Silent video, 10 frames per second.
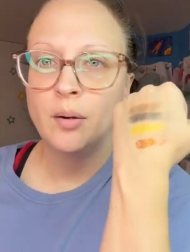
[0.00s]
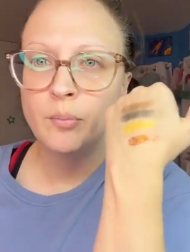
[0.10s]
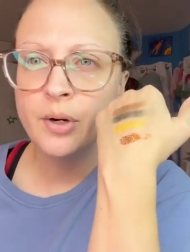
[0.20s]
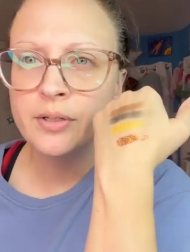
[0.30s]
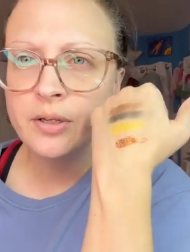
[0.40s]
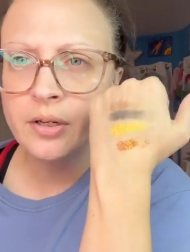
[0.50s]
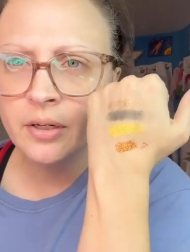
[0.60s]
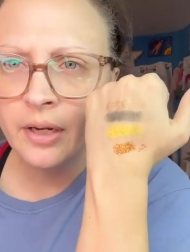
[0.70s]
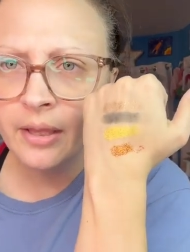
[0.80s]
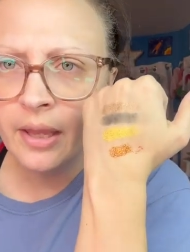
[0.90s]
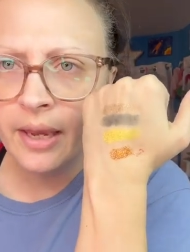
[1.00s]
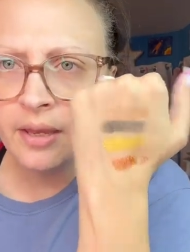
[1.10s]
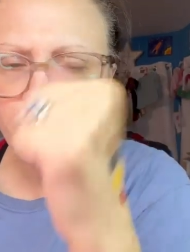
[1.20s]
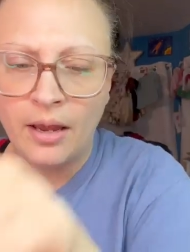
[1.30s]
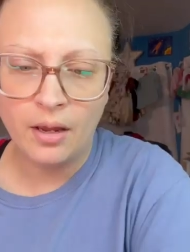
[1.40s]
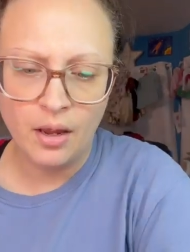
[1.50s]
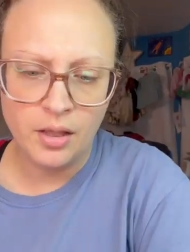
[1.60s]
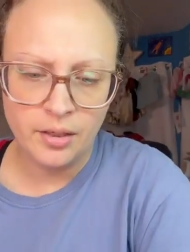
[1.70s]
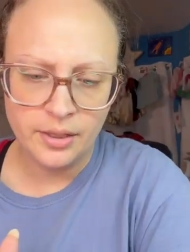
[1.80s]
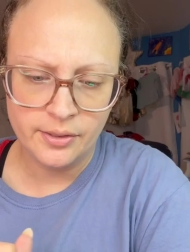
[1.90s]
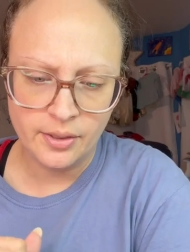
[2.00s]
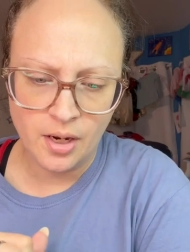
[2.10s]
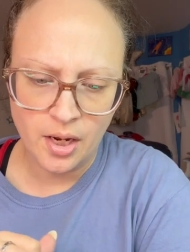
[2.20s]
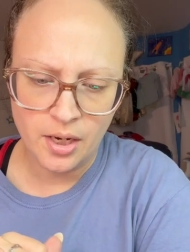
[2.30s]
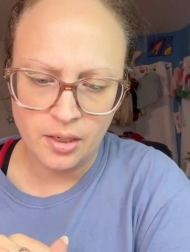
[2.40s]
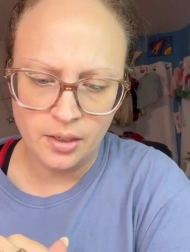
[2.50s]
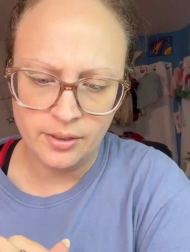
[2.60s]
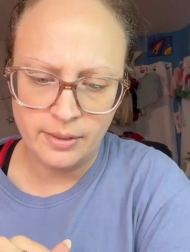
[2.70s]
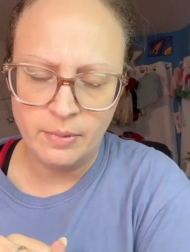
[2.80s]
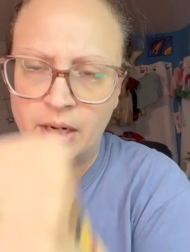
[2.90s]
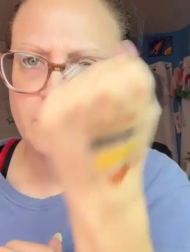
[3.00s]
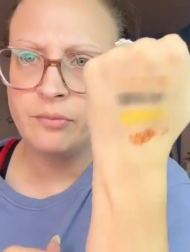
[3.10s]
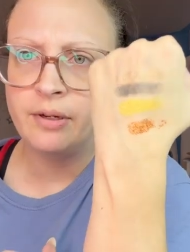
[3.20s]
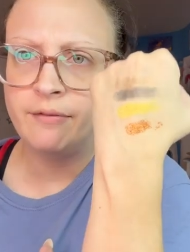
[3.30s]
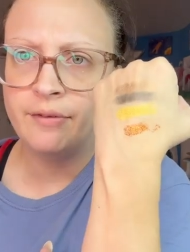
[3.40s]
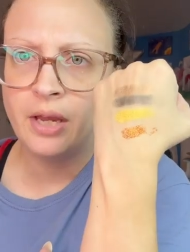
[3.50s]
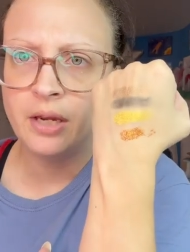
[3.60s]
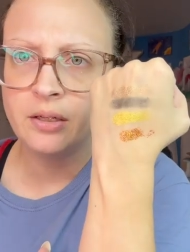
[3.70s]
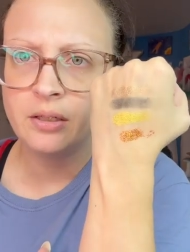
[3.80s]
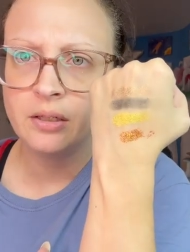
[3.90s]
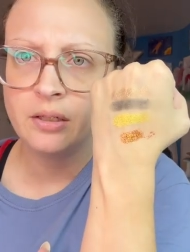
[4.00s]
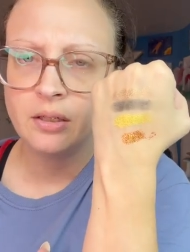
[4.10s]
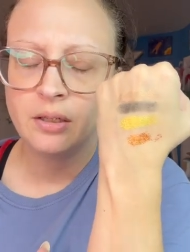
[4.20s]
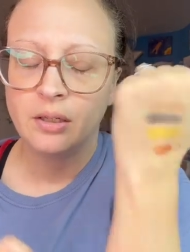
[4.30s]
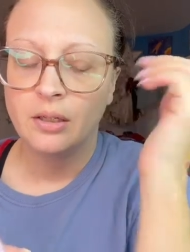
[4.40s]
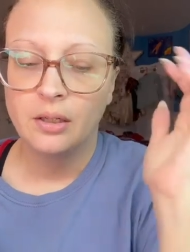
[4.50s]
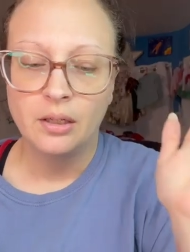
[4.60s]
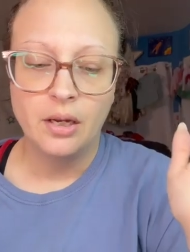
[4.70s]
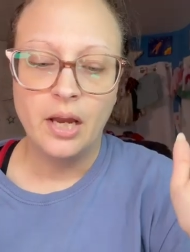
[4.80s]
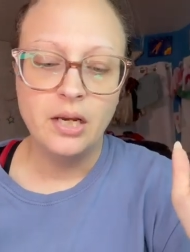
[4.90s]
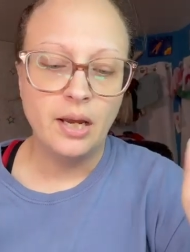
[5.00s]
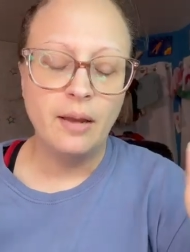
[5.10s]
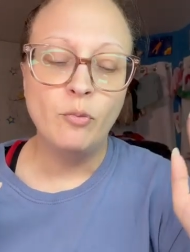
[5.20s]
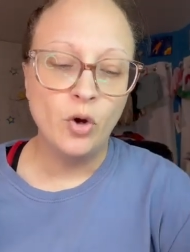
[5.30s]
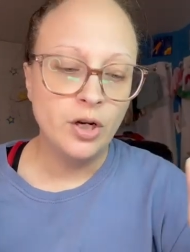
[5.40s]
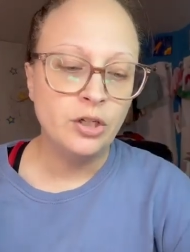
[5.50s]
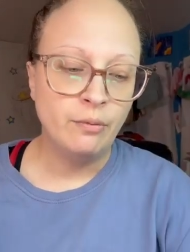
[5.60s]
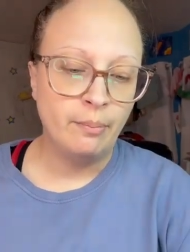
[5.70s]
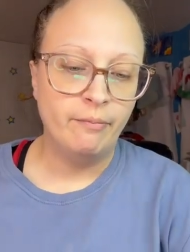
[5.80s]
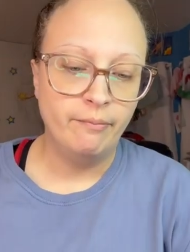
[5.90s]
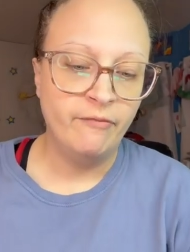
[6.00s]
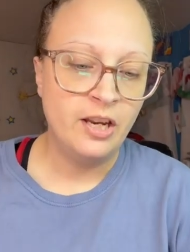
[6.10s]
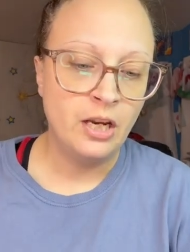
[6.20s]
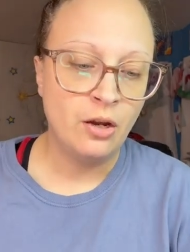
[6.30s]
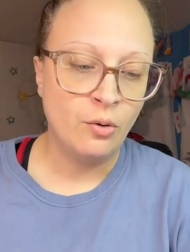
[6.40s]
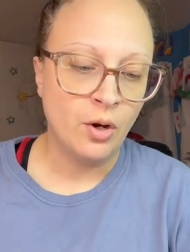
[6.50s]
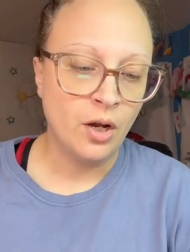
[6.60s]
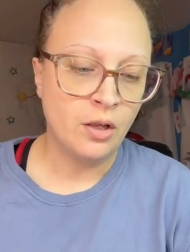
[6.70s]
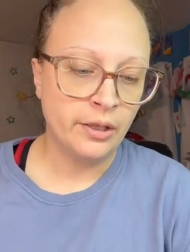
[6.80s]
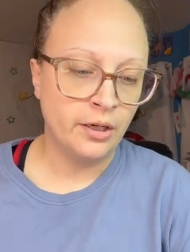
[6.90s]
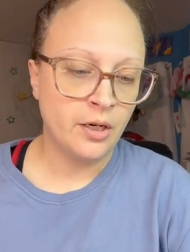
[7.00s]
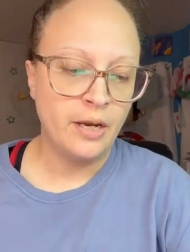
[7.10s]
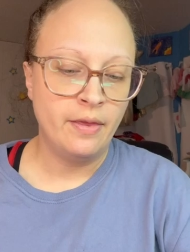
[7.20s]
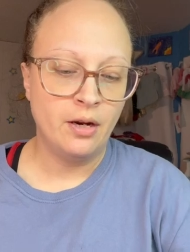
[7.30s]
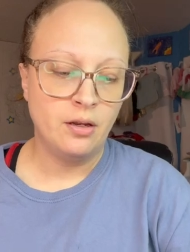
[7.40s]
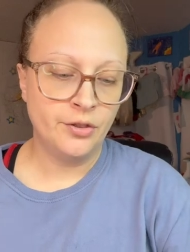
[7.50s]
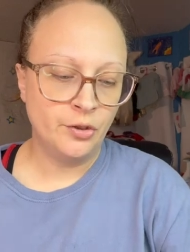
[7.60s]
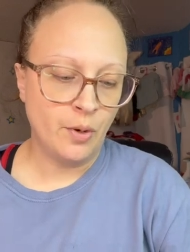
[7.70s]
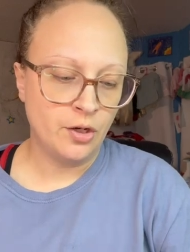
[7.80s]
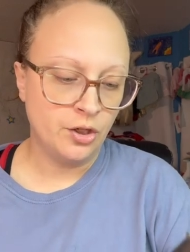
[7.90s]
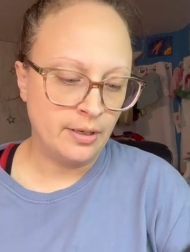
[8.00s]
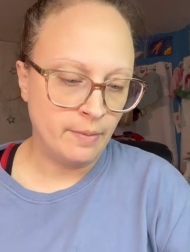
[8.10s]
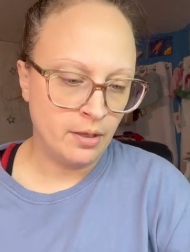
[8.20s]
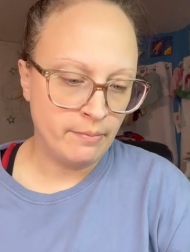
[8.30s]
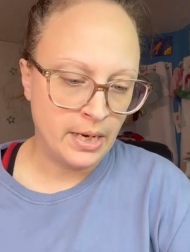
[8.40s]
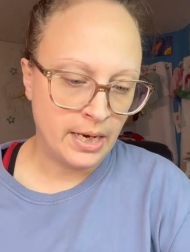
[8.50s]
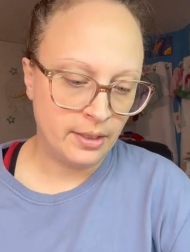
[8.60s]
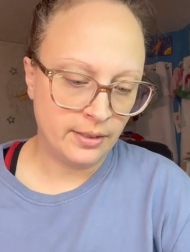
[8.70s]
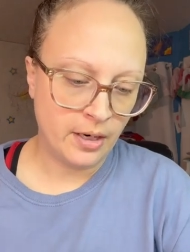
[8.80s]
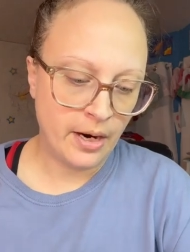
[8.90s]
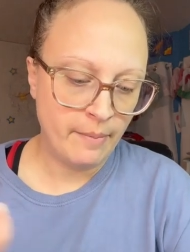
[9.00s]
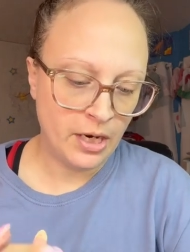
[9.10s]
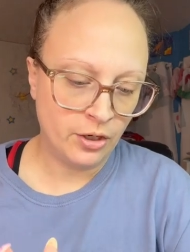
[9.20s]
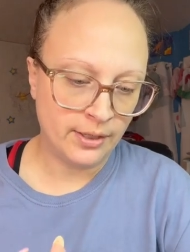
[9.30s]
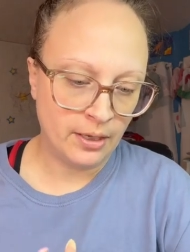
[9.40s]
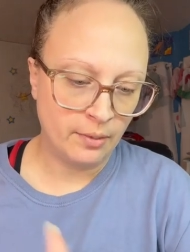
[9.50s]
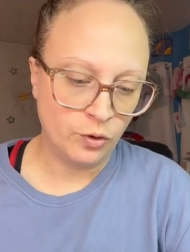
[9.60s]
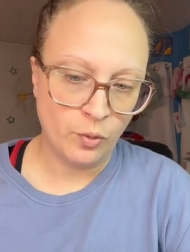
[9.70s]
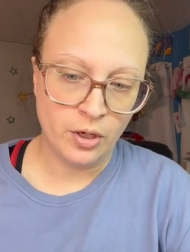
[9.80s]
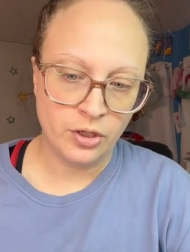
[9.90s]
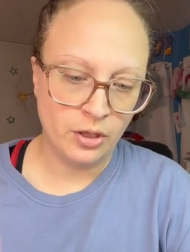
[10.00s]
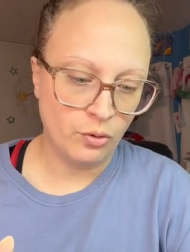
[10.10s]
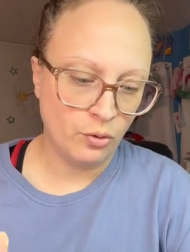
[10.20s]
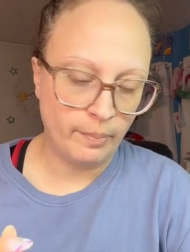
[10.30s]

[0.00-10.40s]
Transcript: press glitter, and I like that color. It's got some nice reflect. I, I want to do a video on glitter, and then I'll swatch some of the mattes here. I may just end up swatching the whole